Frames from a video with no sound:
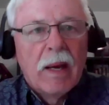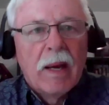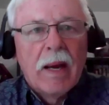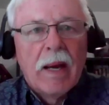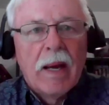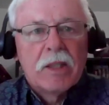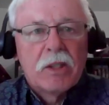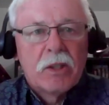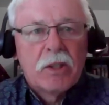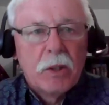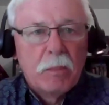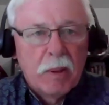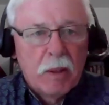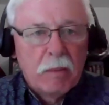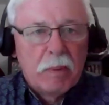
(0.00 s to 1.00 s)
has
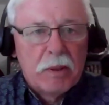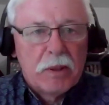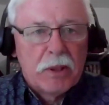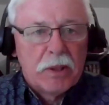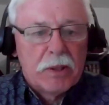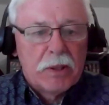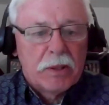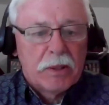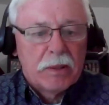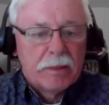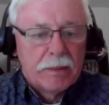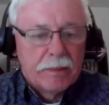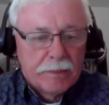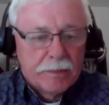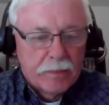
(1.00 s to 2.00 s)
two purposes.
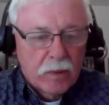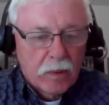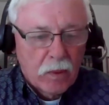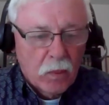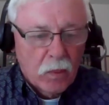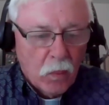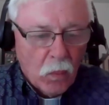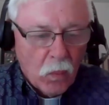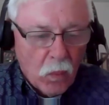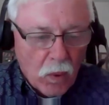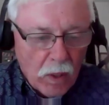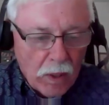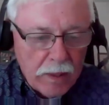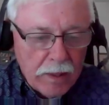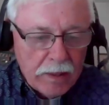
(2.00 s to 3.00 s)

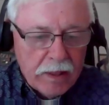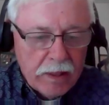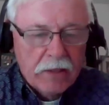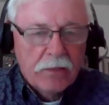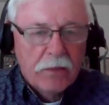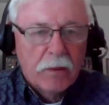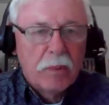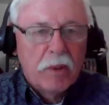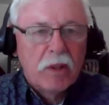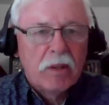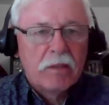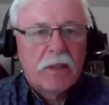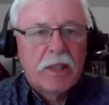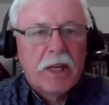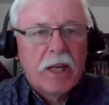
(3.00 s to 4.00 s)
One is for
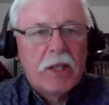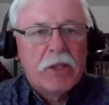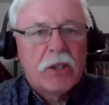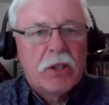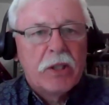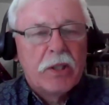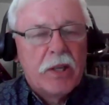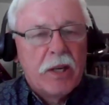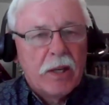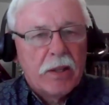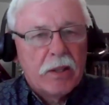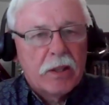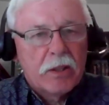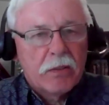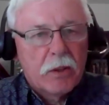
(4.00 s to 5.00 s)
purification and the
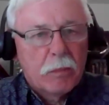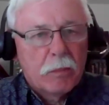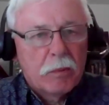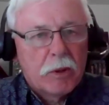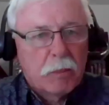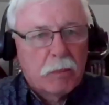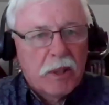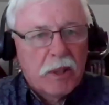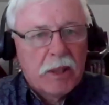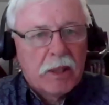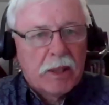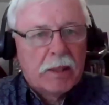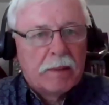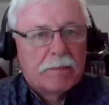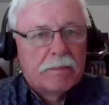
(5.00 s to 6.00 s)
other is for
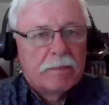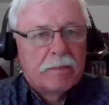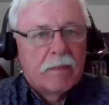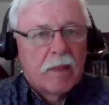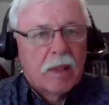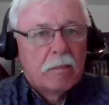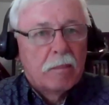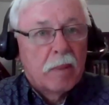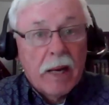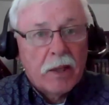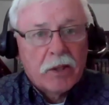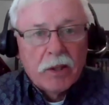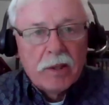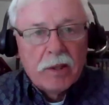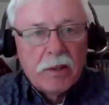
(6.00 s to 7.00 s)
sprinkling, but
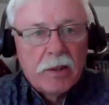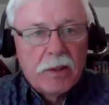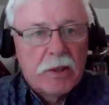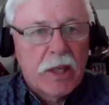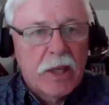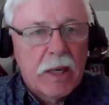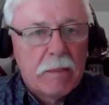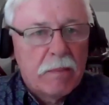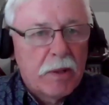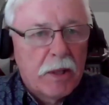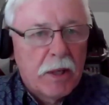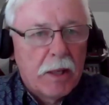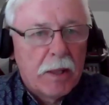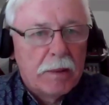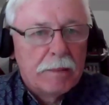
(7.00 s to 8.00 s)
actually they're the same
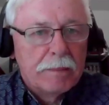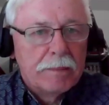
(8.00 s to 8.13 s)
thing.